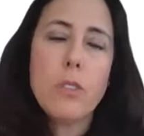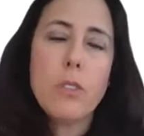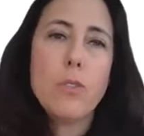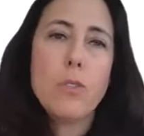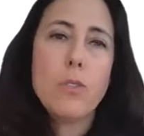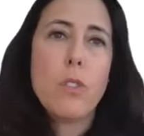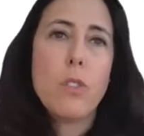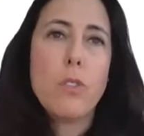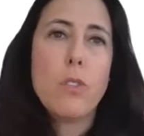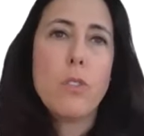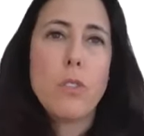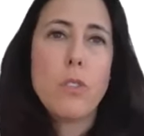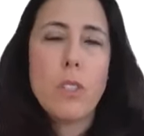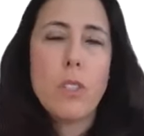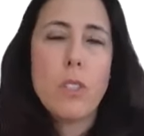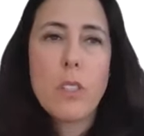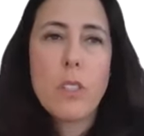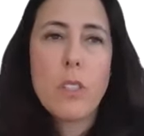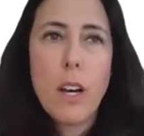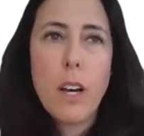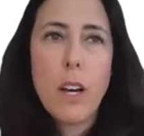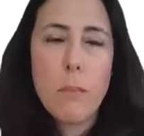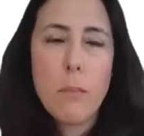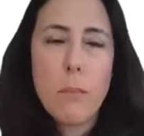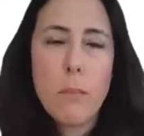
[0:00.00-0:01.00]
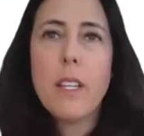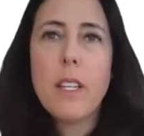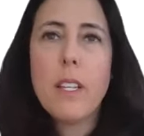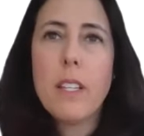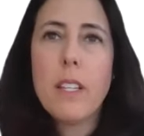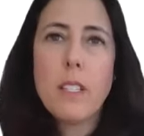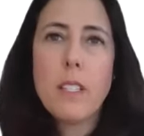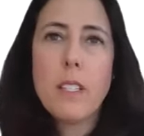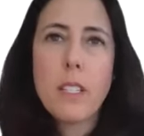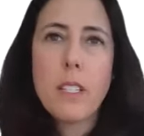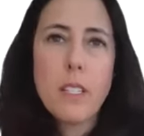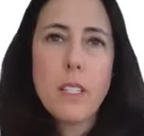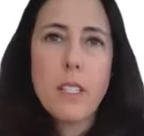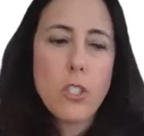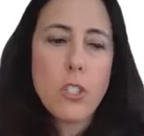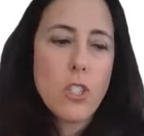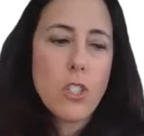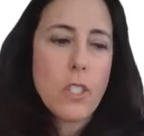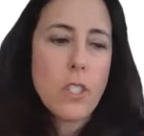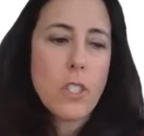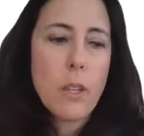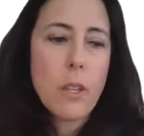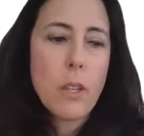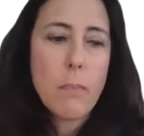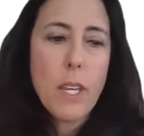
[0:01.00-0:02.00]
So there's a company that does
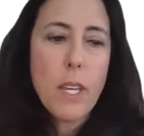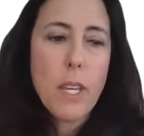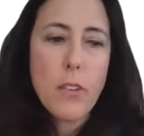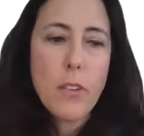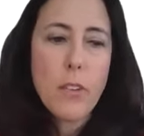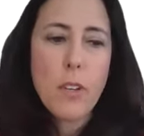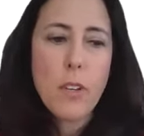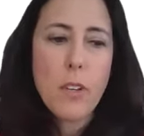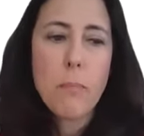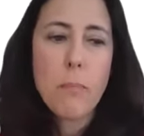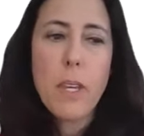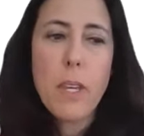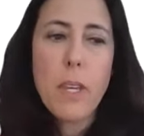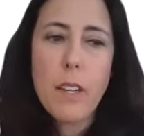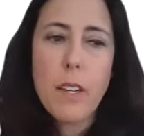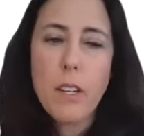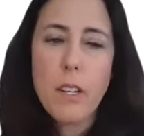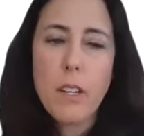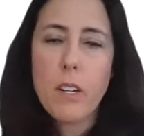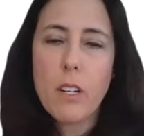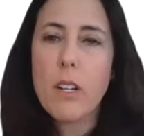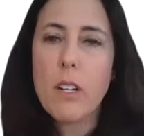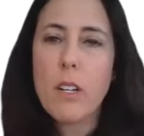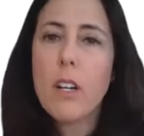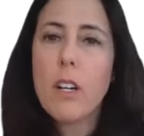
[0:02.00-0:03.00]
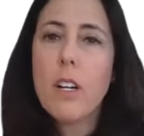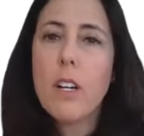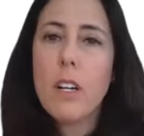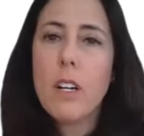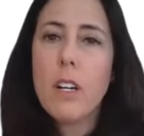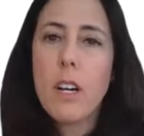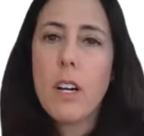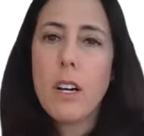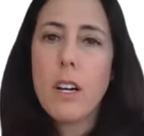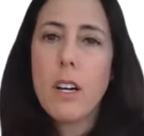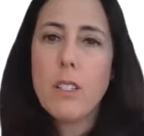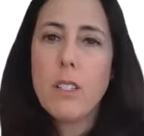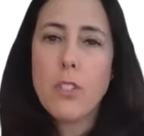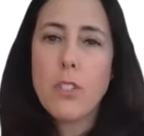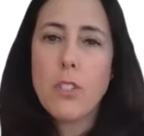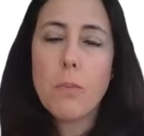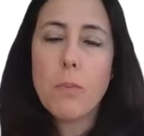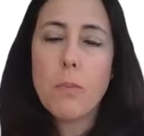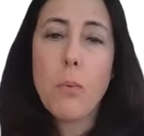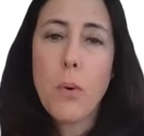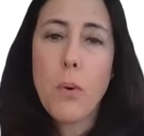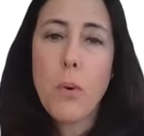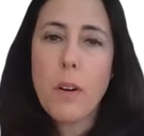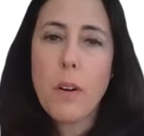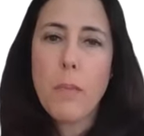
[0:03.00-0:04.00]
just the peer-to-peer
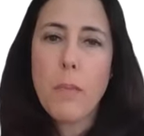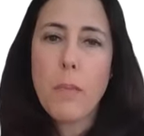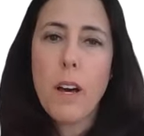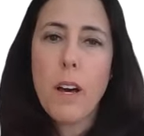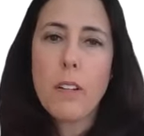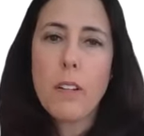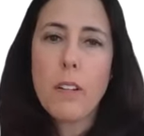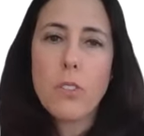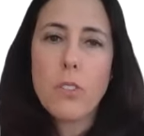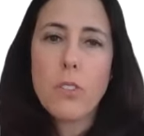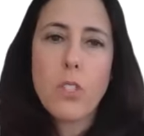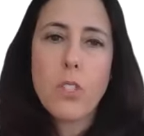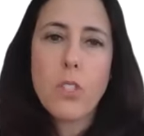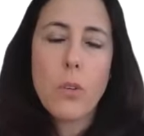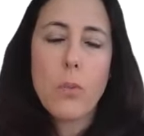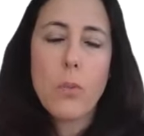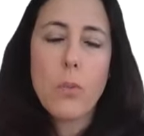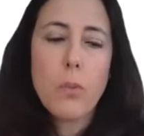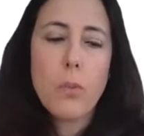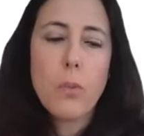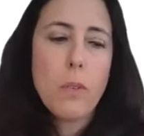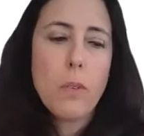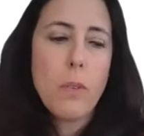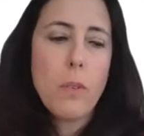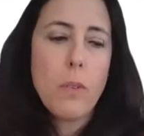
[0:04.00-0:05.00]
support model. So